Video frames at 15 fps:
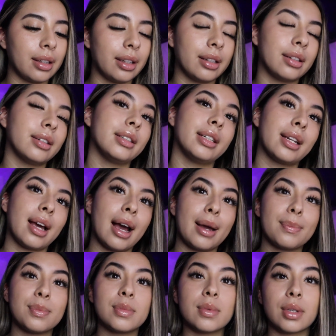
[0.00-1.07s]
And
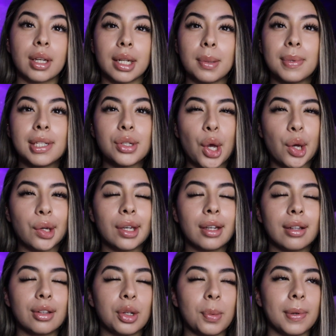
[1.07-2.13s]
I'm gonna be talking
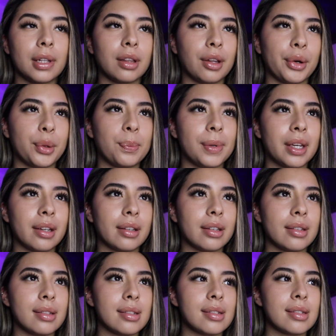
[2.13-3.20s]
a little bit low
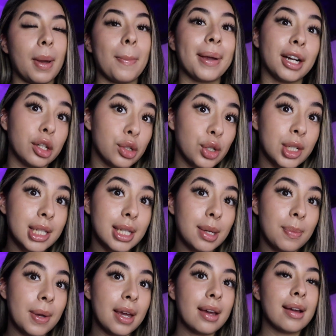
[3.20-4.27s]
because my parents are
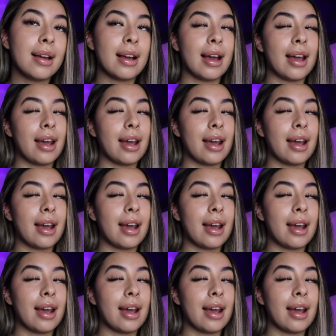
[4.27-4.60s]
sleeping and